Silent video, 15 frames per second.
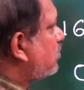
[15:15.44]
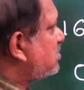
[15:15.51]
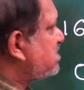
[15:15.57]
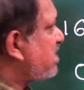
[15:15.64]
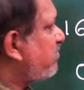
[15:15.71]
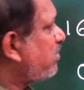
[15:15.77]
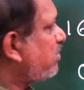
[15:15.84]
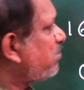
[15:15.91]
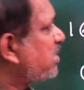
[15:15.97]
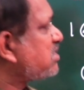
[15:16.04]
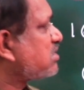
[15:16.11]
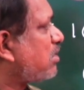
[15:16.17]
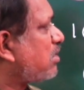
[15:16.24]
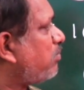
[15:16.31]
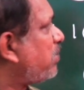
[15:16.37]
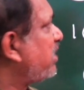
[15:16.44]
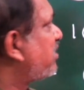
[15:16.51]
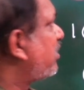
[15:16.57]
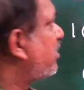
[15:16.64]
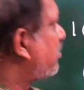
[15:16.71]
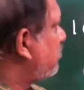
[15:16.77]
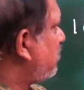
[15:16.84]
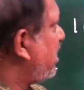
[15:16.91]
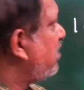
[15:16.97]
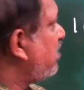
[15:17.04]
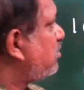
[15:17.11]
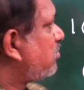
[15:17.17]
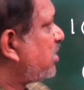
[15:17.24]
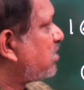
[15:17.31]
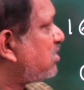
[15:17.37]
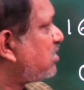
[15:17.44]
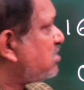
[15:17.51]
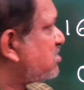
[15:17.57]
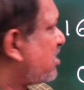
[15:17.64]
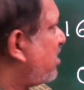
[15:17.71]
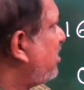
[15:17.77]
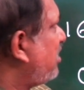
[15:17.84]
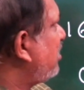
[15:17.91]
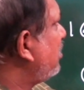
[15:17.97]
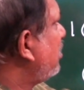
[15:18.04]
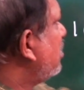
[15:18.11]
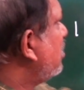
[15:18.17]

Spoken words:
7 months completed. 8th month is running.